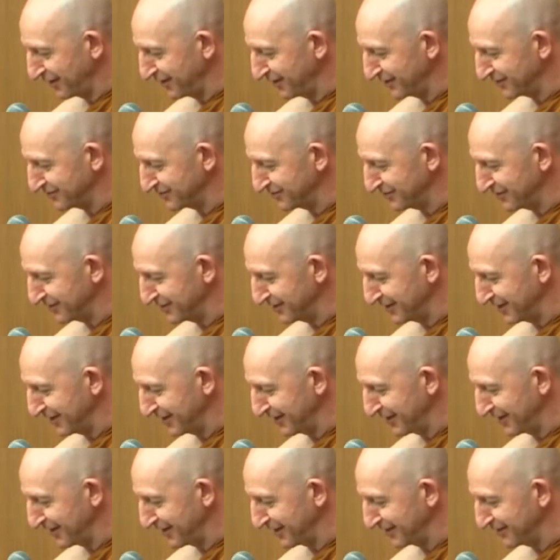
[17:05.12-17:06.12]
are listed
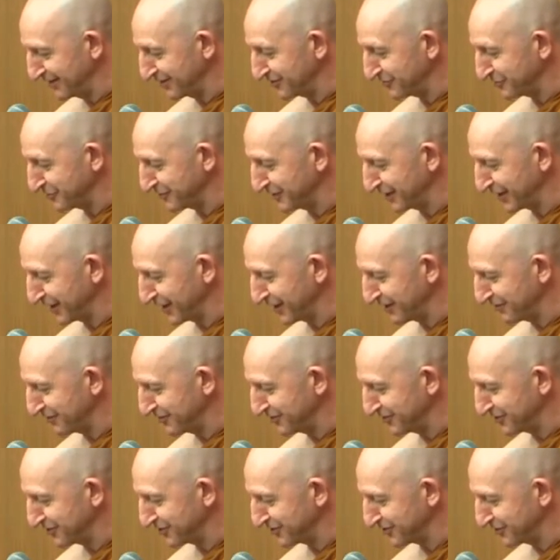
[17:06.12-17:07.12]
here. In this
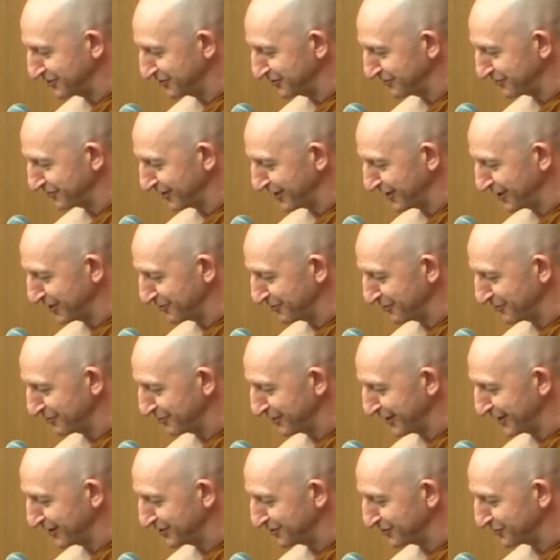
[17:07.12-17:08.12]
particular edition, you find them
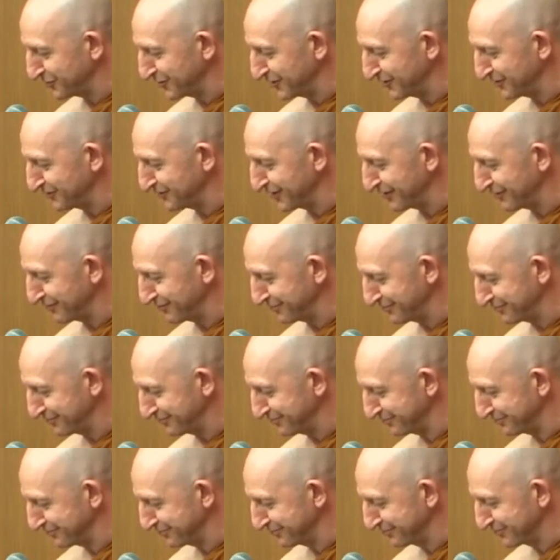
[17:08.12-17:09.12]
on page
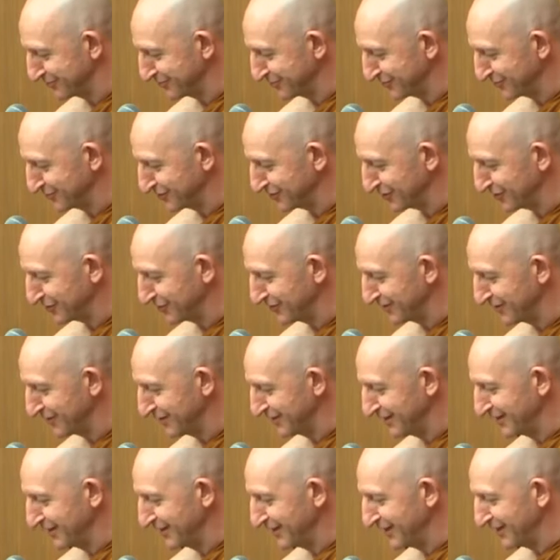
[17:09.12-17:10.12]
27. So,
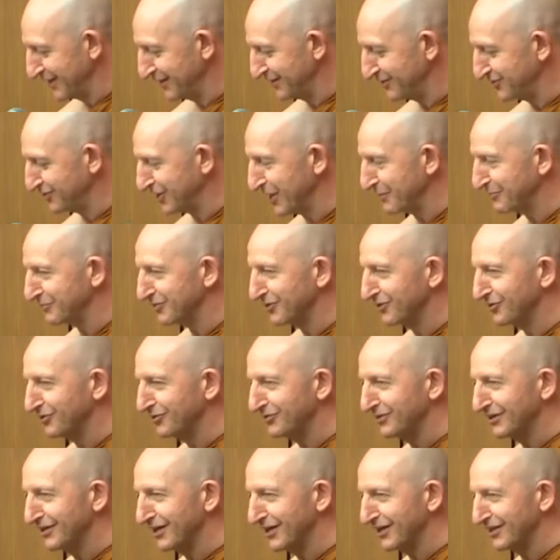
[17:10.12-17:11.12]
in the chapter
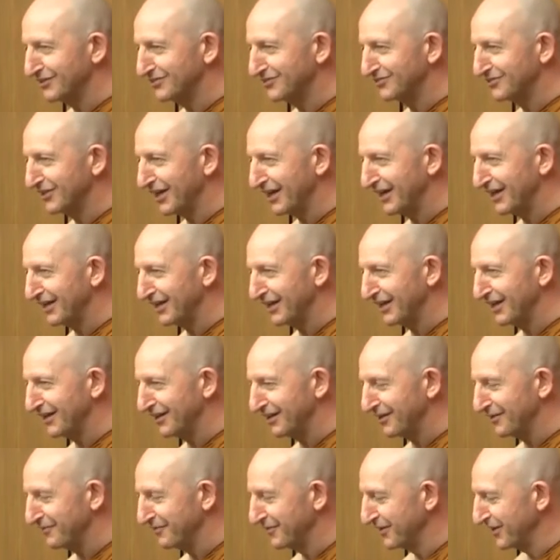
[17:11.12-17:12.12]
called A State
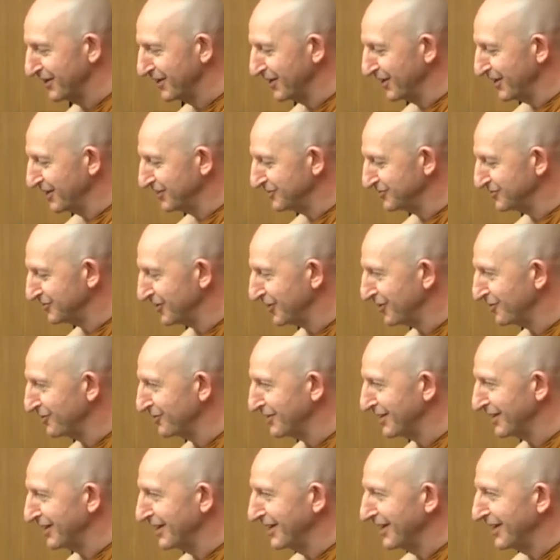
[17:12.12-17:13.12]
Leader.
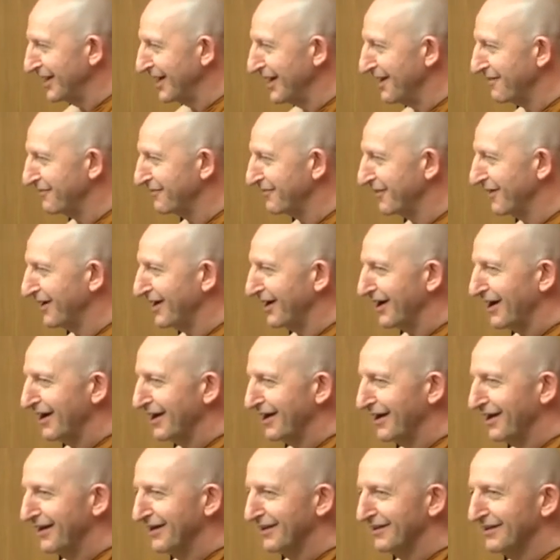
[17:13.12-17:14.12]
So, if I,
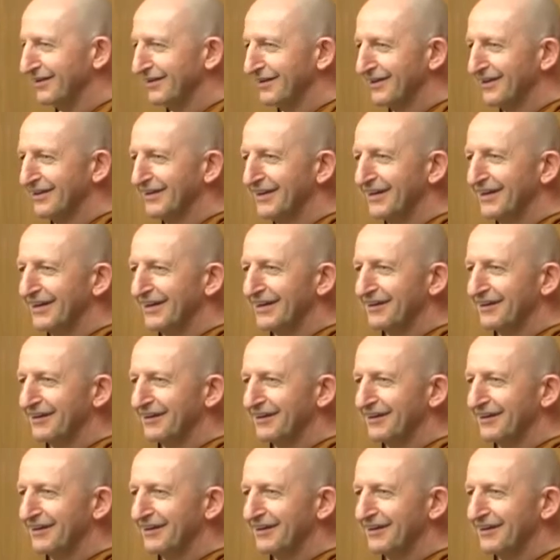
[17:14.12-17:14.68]
I uh,